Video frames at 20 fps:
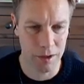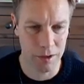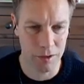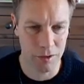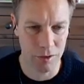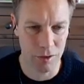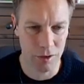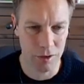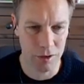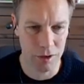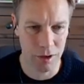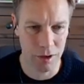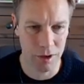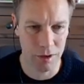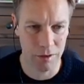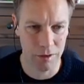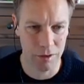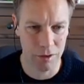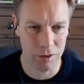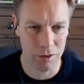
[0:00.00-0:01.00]
constructor here
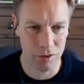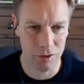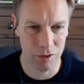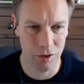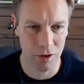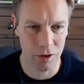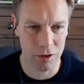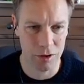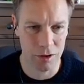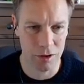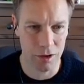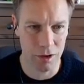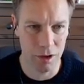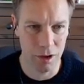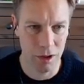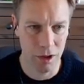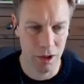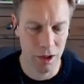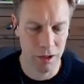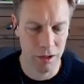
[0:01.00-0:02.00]
that constructs
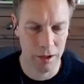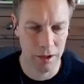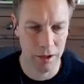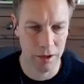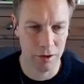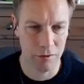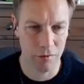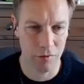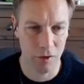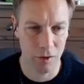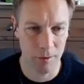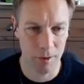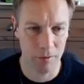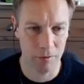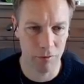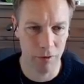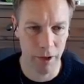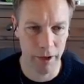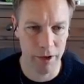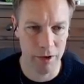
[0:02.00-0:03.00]
a linked list from a
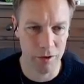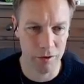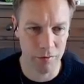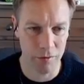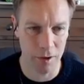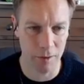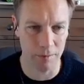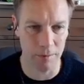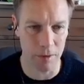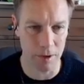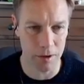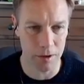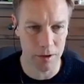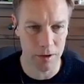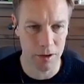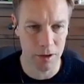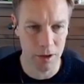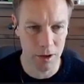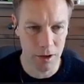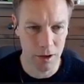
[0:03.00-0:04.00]
range of numbers.